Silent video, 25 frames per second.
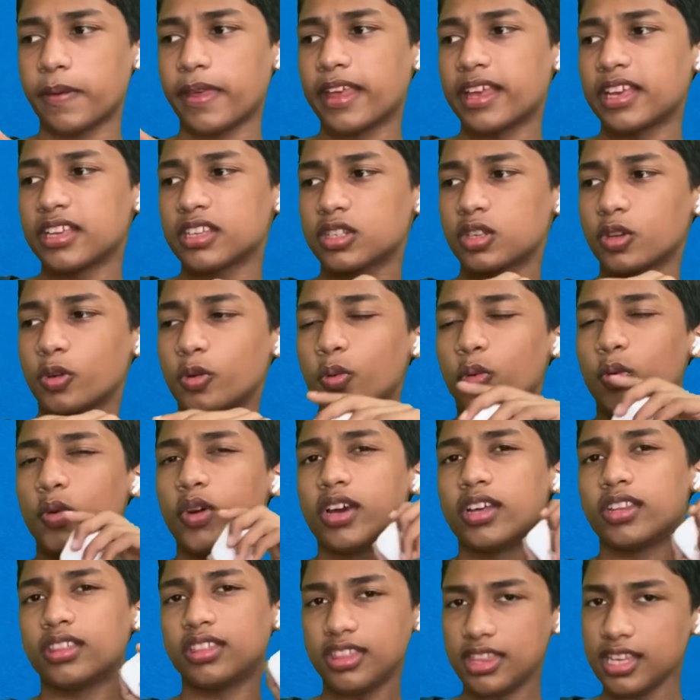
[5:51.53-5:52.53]
So
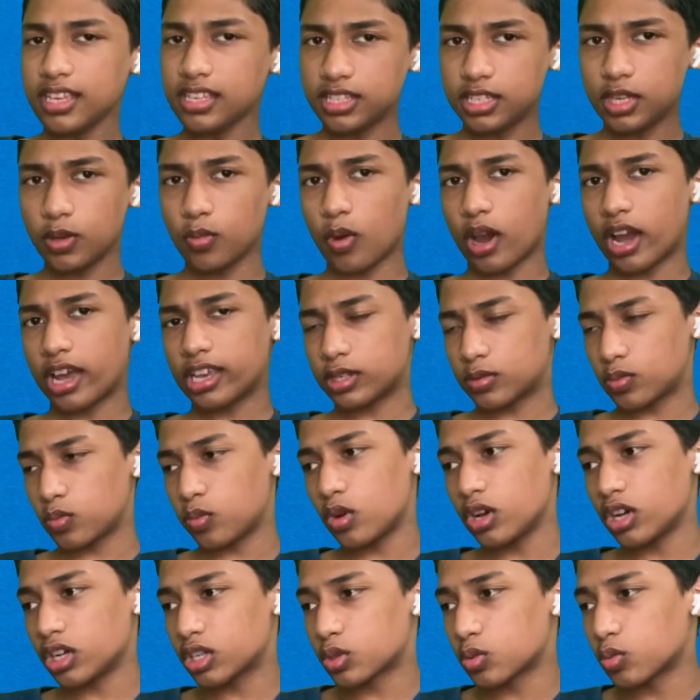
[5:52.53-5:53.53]
this device
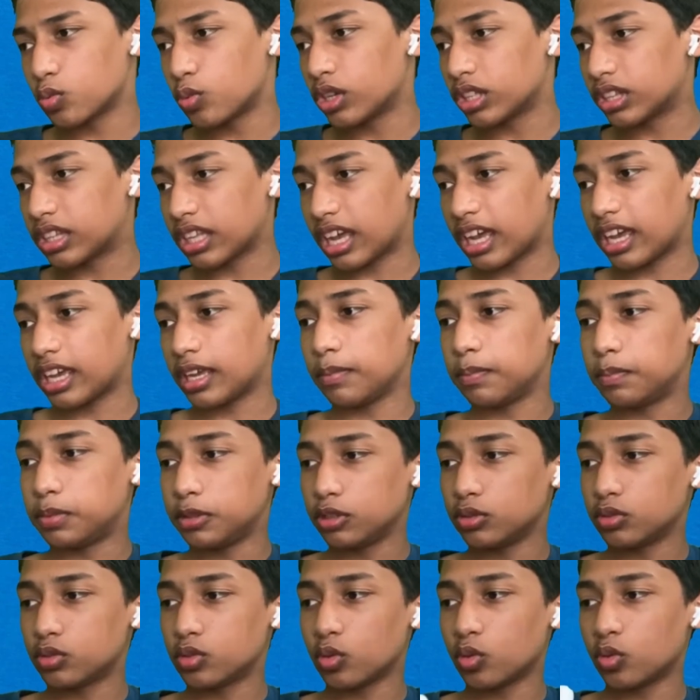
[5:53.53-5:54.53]
works with a
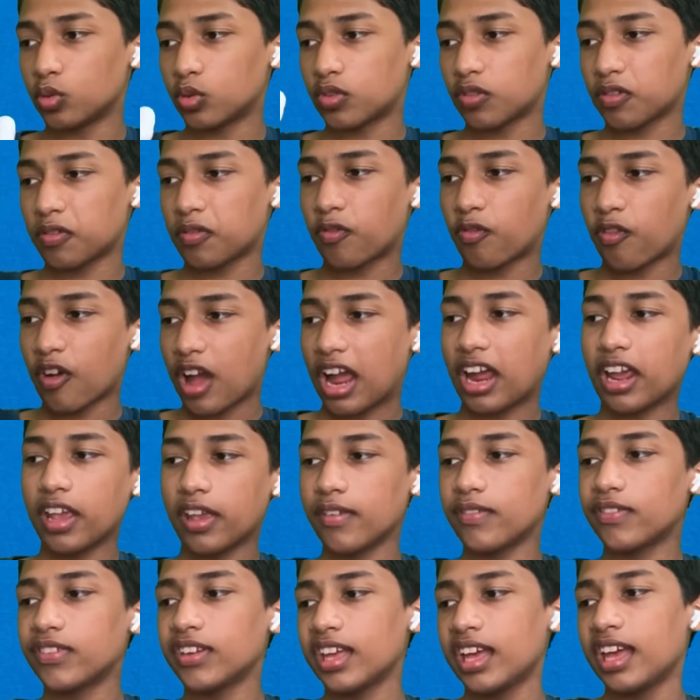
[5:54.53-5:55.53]
Bluetooth
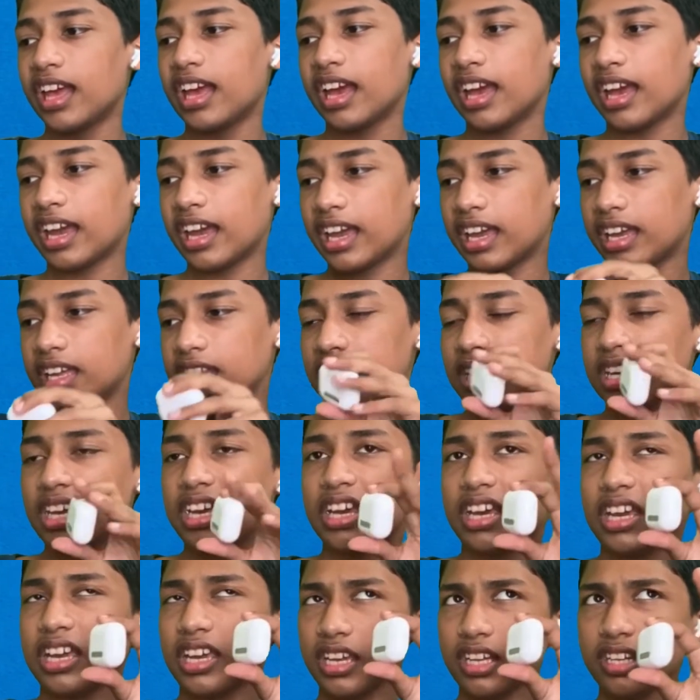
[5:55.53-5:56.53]
5 and
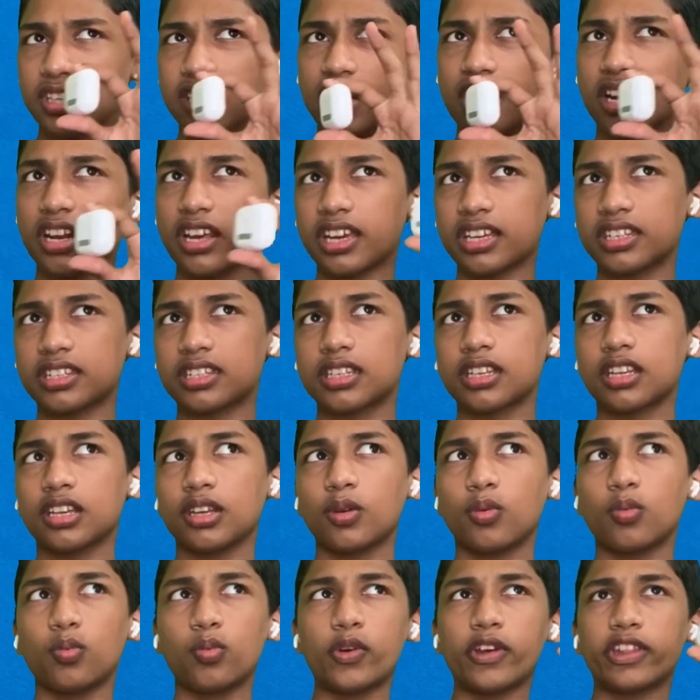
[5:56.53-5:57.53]
it connects
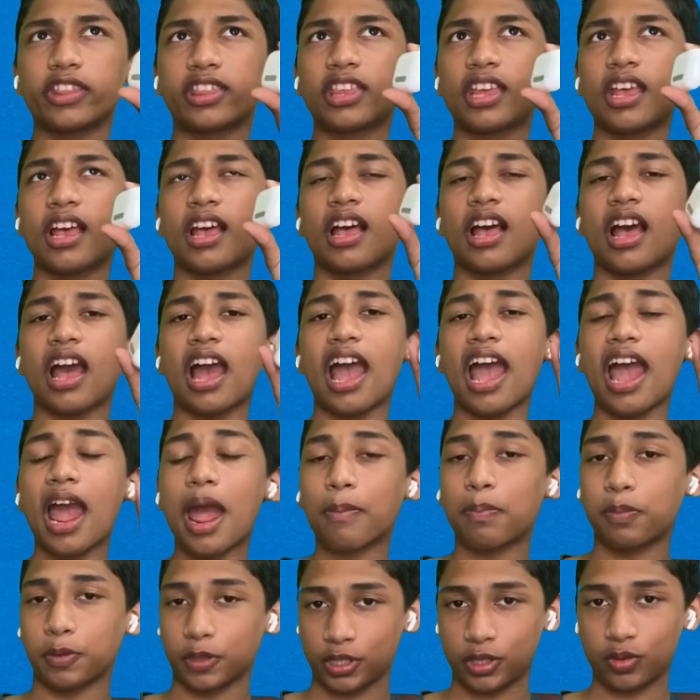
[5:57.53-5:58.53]
with
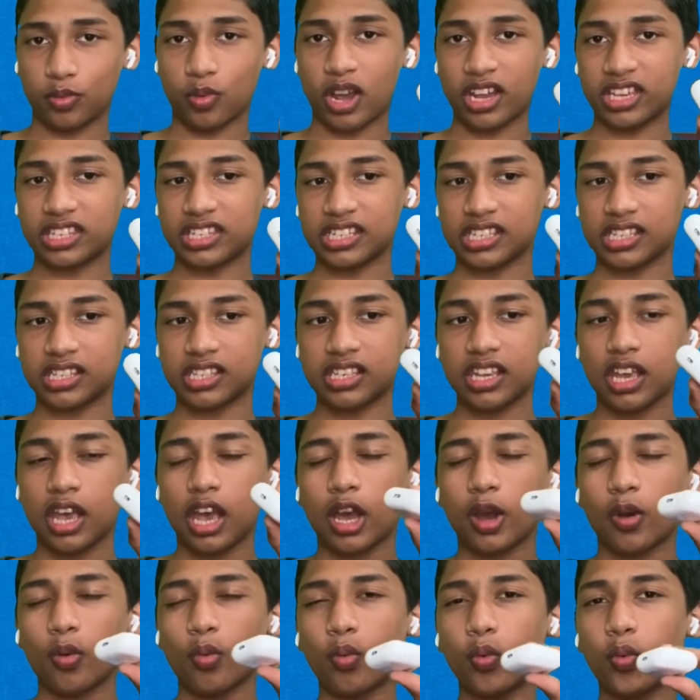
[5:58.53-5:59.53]
Apple devices
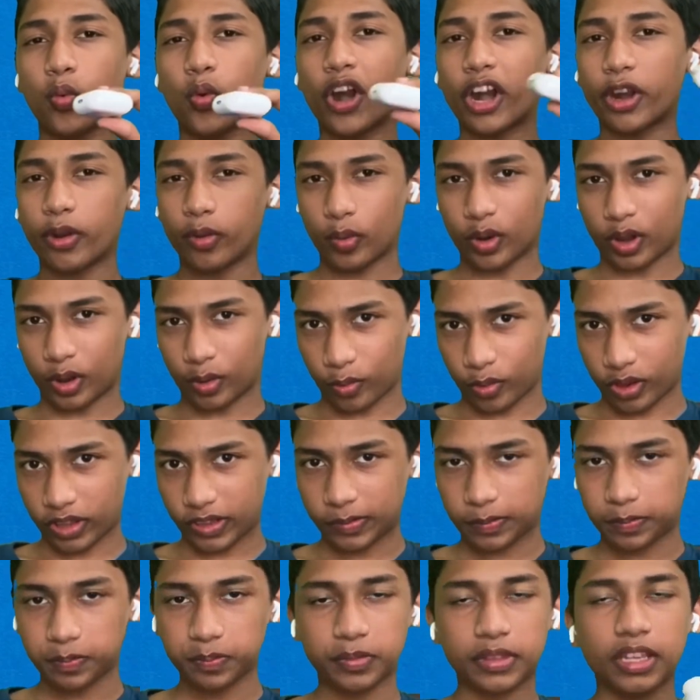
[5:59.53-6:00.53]
very well.
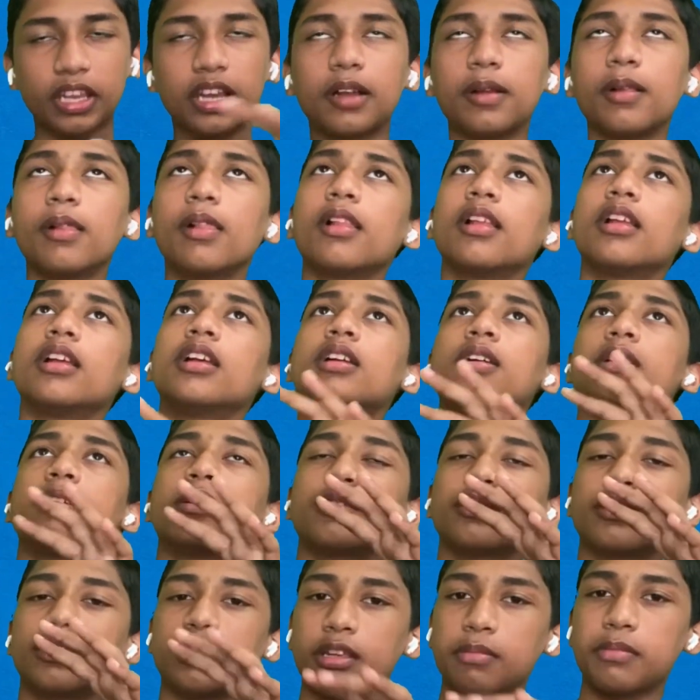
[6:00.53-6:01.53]

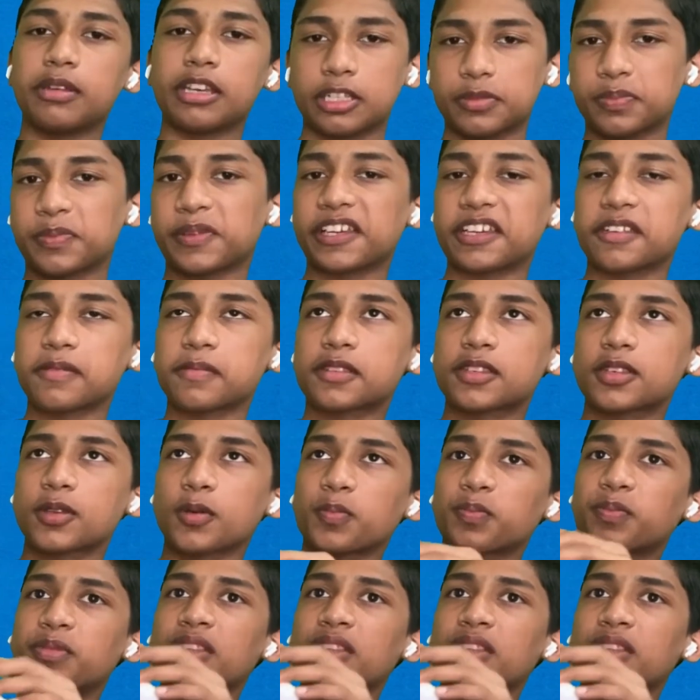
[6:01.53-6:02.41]
Let me explain. So